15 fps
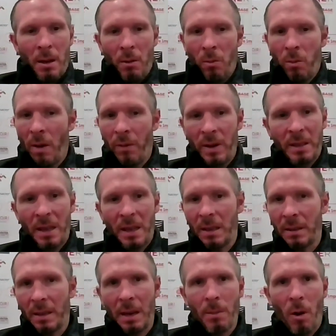Whether he's in the
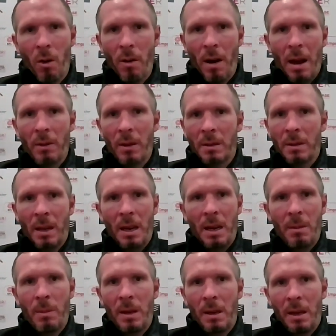team or out of the
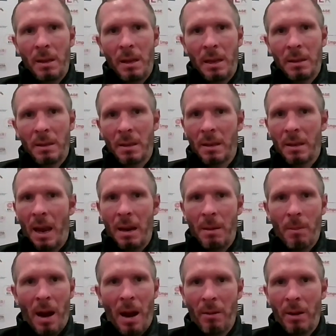team, he, he's the
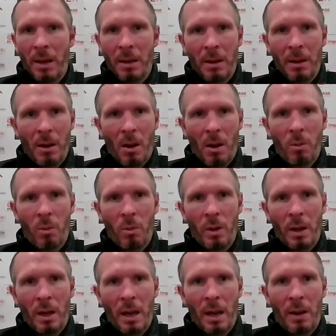same. Harry, you know,
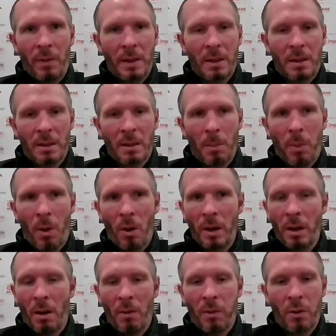if he's disappointed
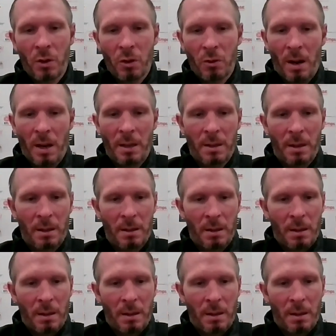or frustrated,